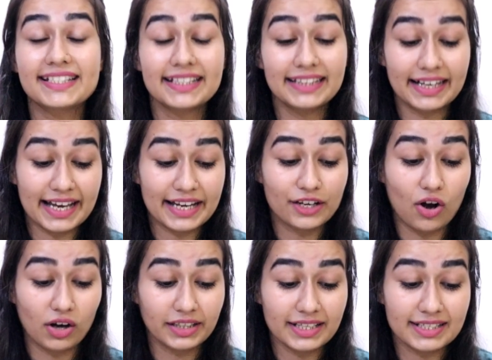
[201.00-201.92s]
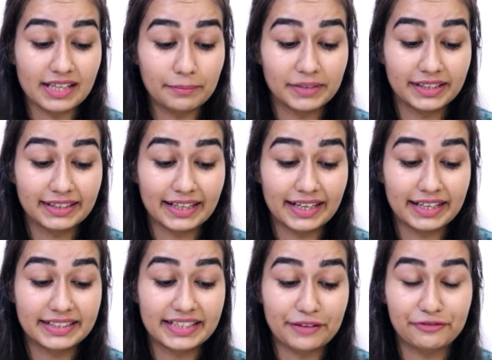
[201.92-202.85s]
thing that I got is something that
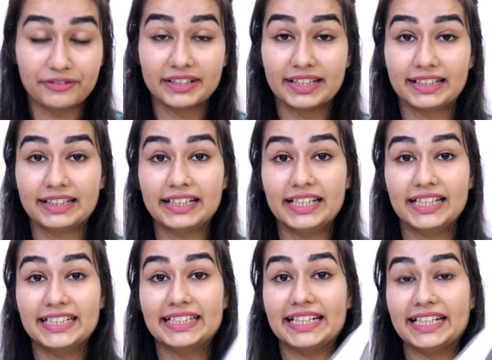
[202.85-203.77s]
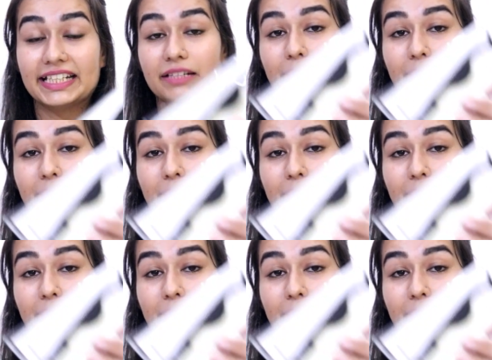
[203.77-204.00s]
I definitely need in